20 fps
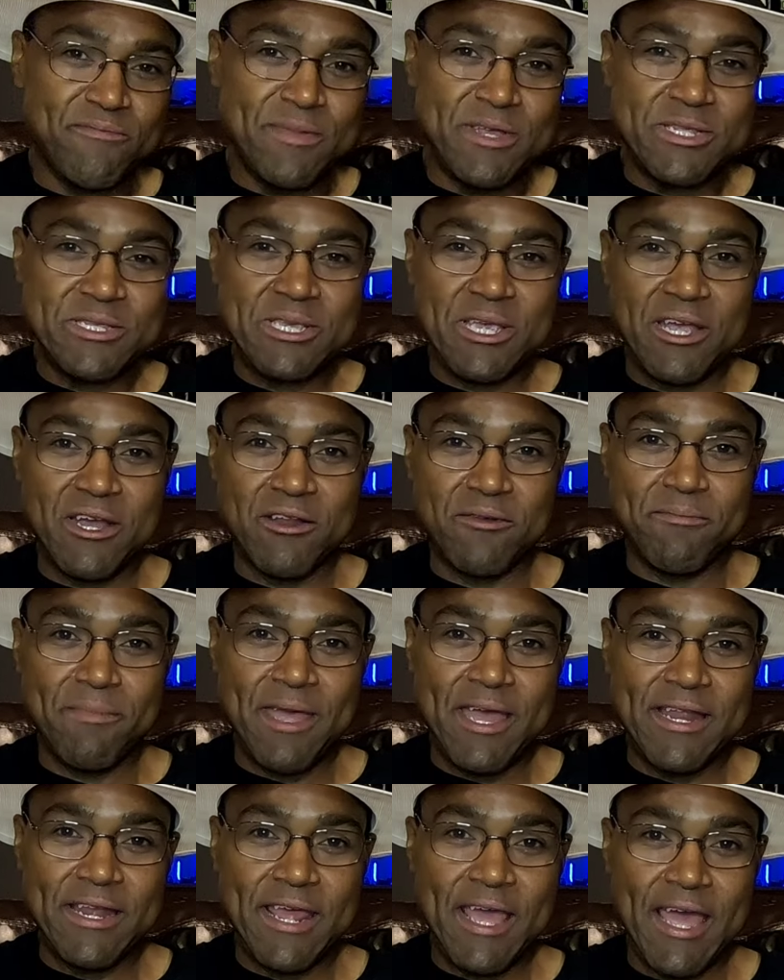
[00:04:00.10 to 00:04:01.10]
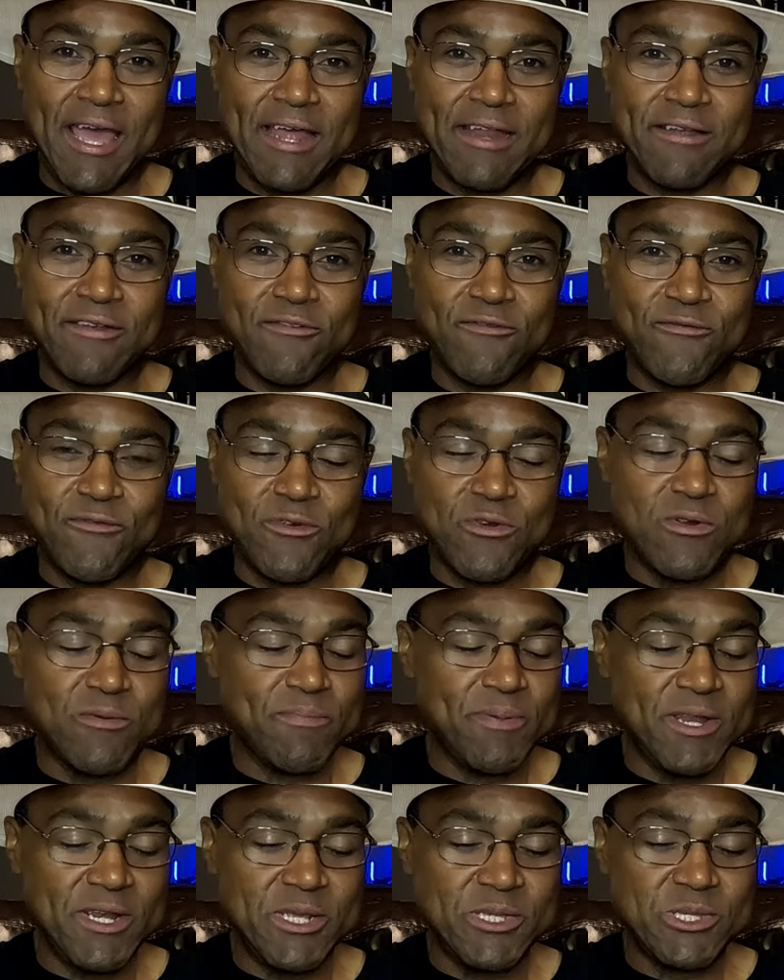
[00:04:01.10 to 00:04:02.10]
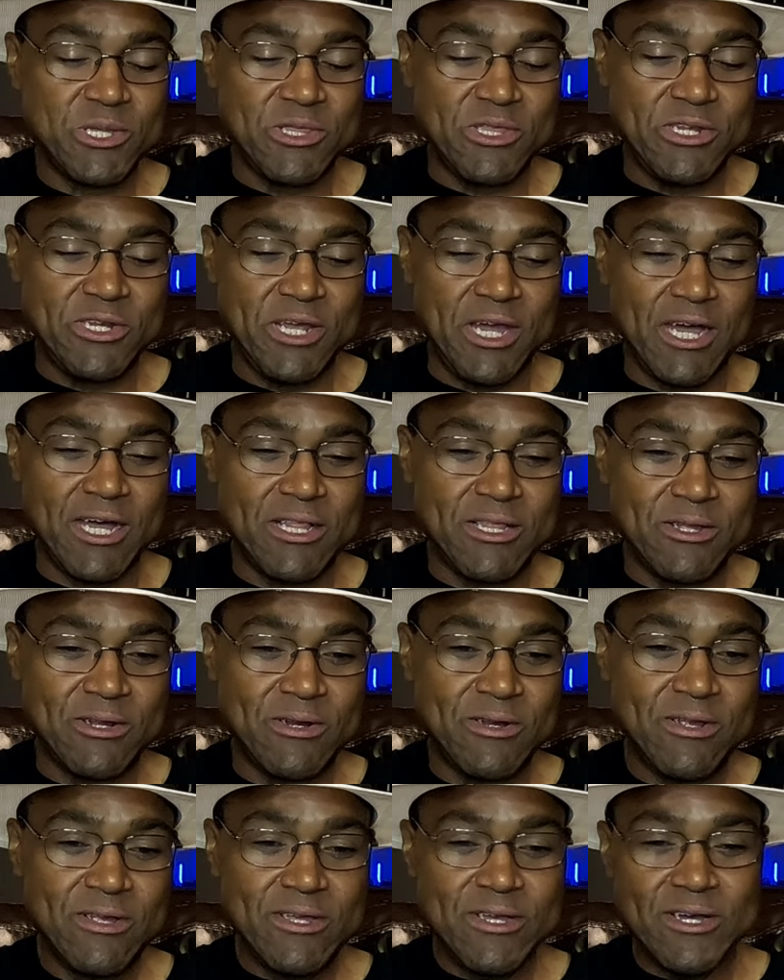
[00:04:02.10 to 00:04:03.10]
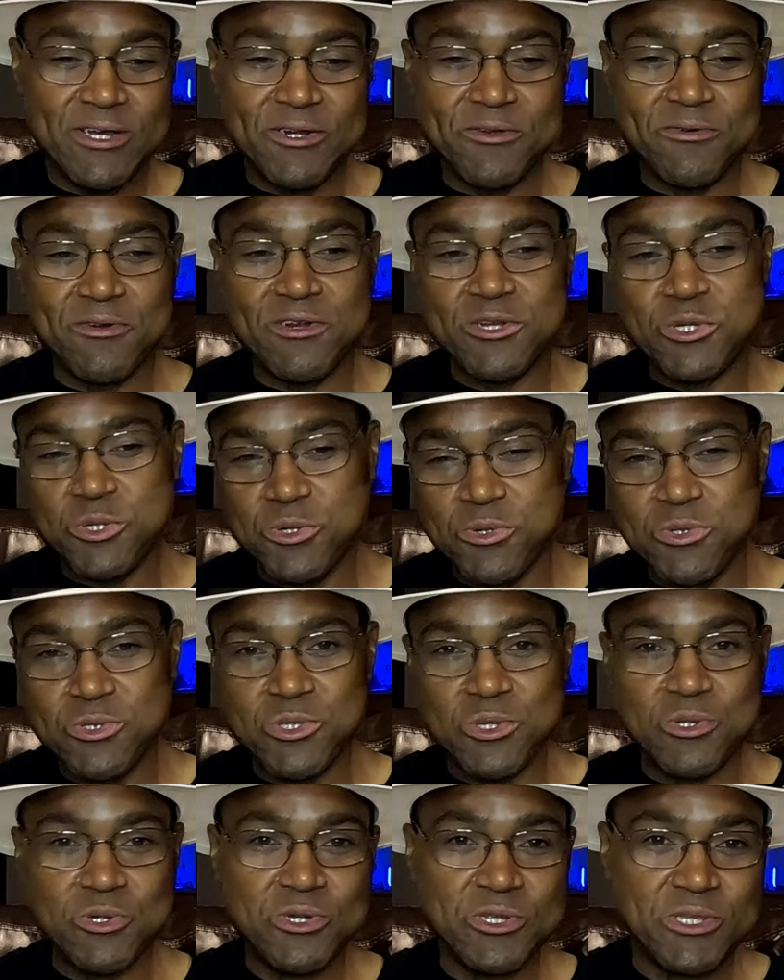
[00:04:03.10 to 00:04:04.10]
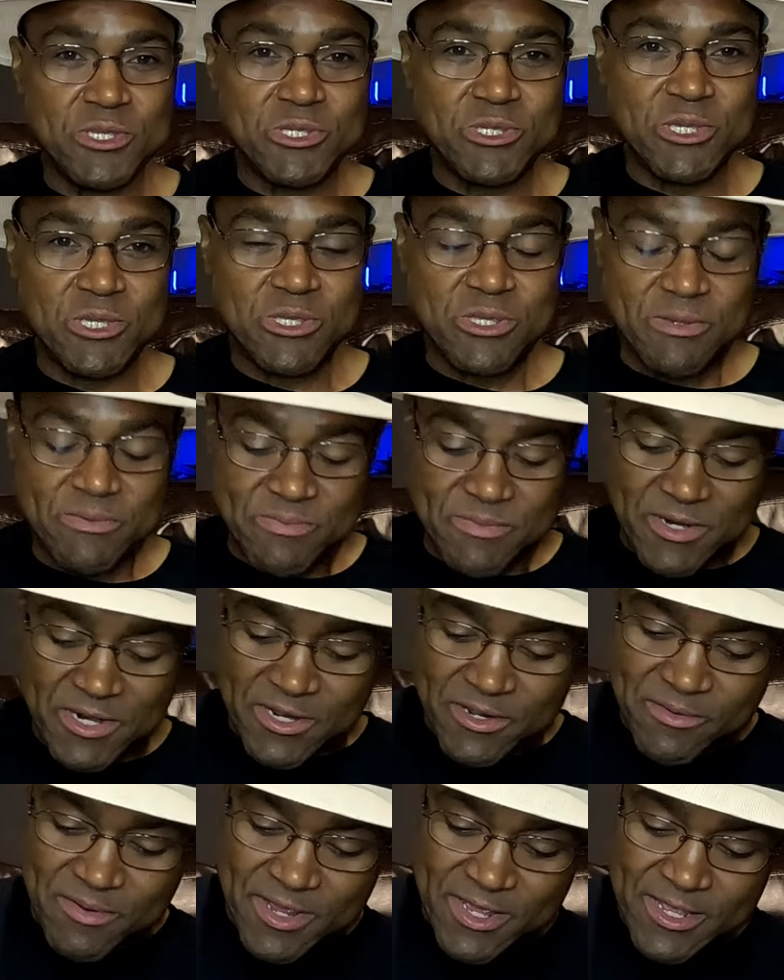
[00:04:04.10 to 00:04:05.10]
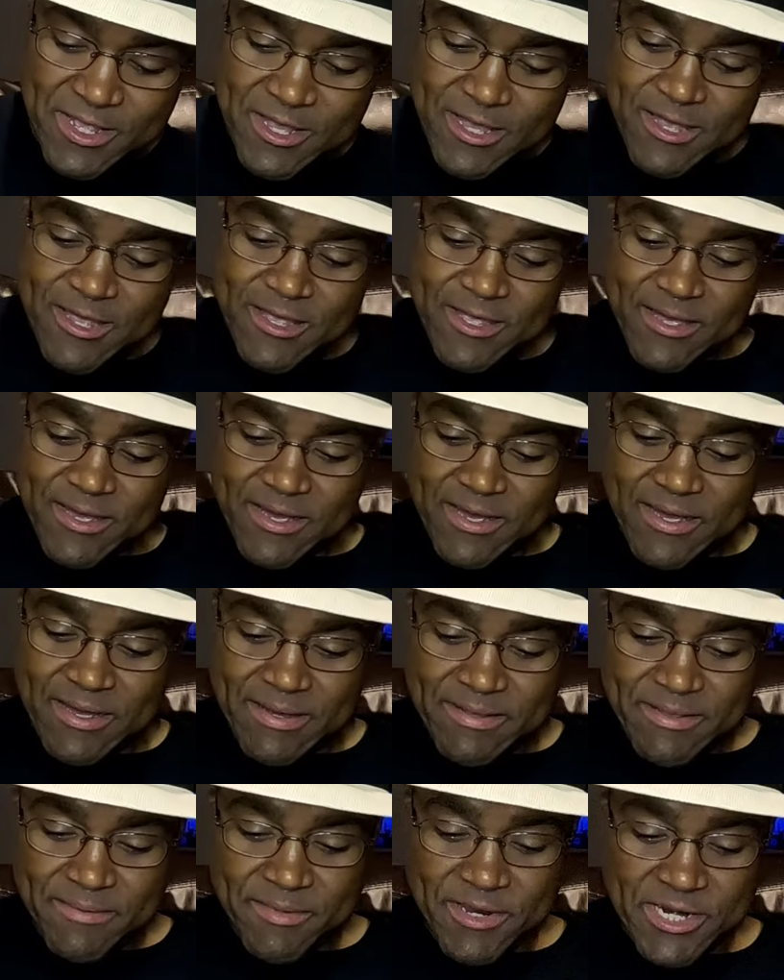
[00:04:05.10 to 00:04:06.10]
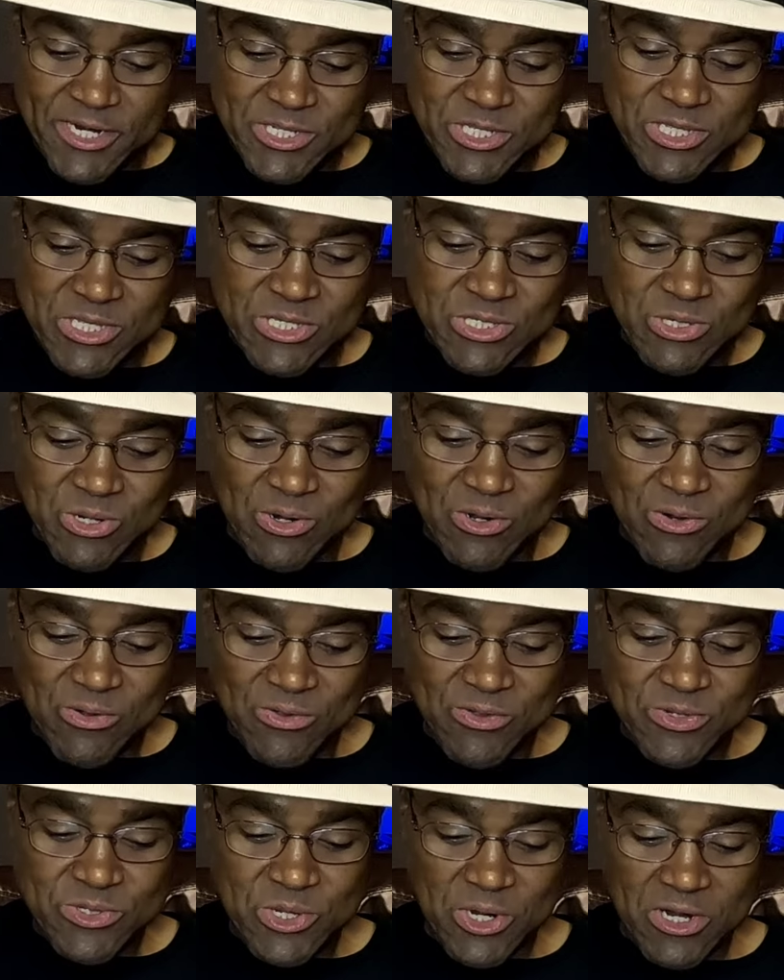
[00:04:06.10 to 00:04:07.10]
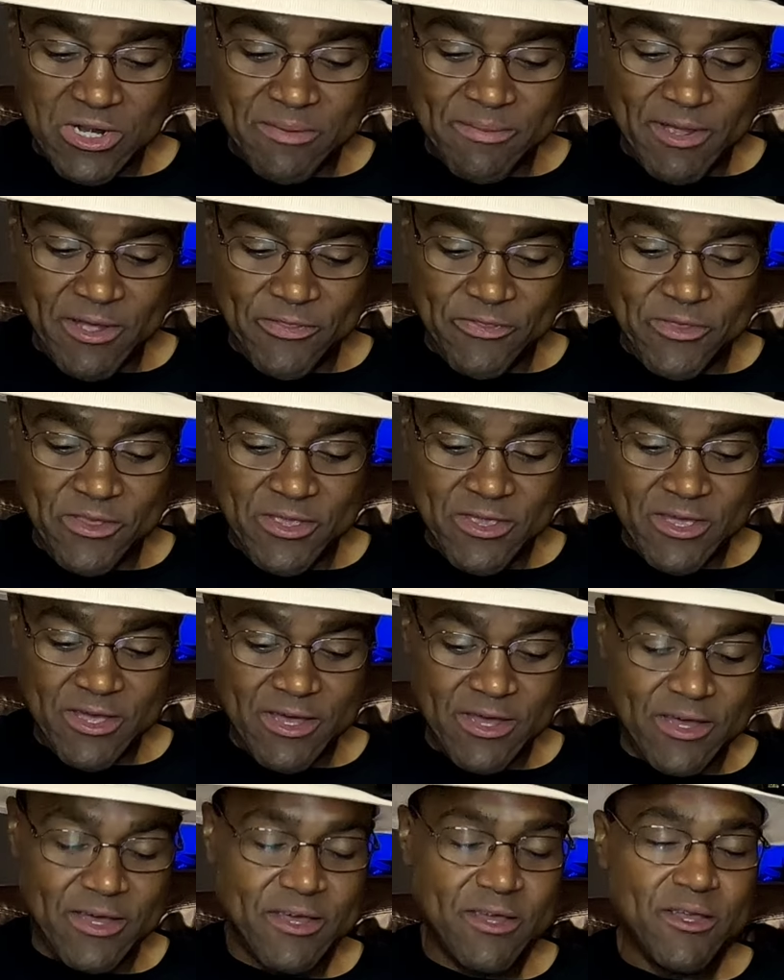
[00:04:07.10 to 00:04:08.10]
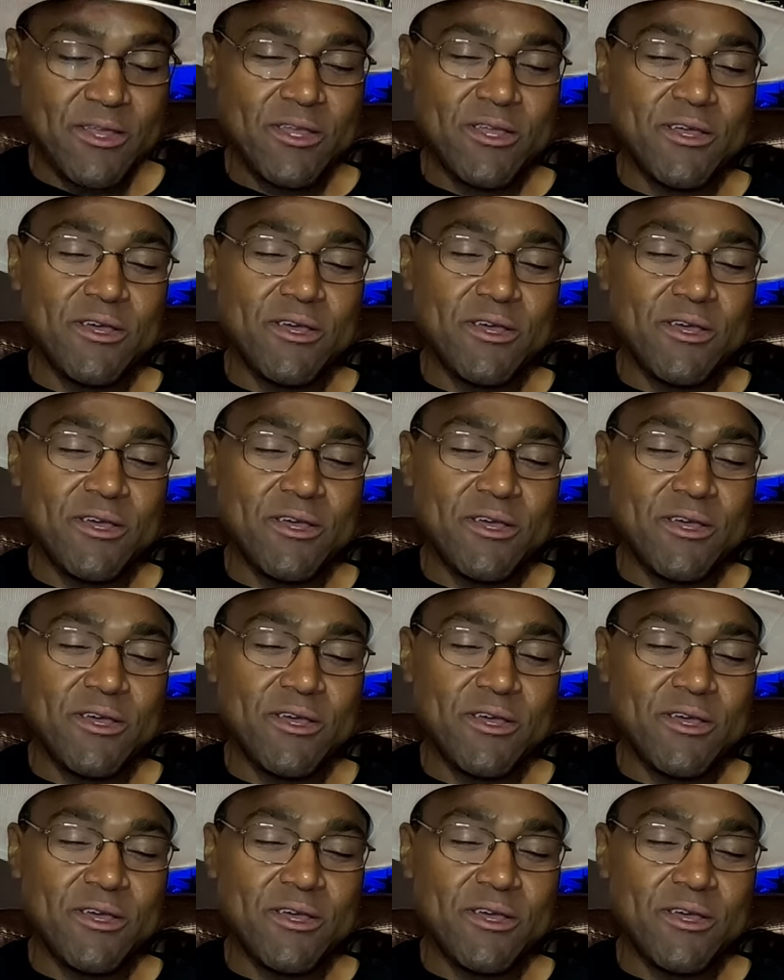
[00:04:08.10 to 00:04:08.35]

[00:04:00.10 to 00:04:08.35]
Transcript: of Midtown Manhattan for pennies on the dollar under a true socialist system. But anyway, let me get into this article. They're talking about the